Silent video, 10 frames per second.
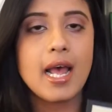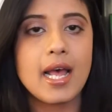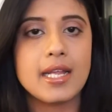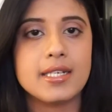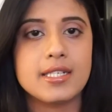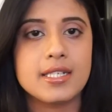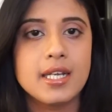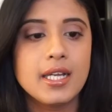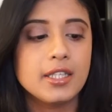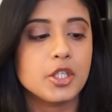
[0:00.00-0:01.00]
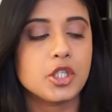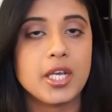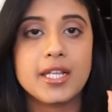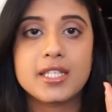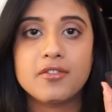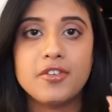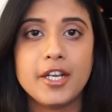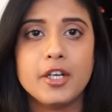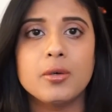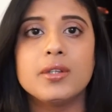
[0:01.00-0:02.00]
and the shades are
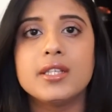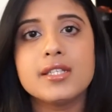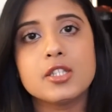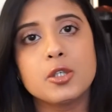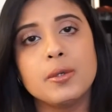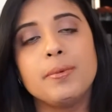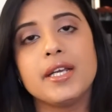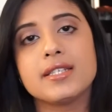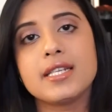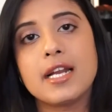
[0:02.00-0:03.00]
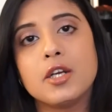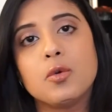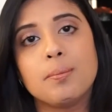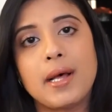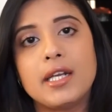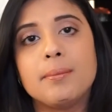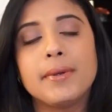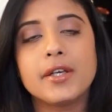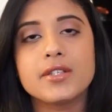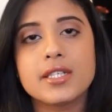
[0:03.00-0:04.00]
very good. This could be a standalone palette
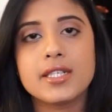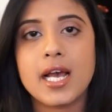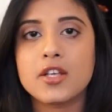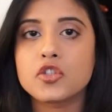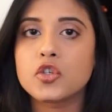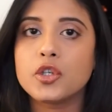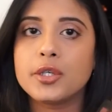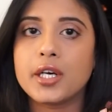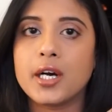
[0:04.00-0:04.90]
because it has good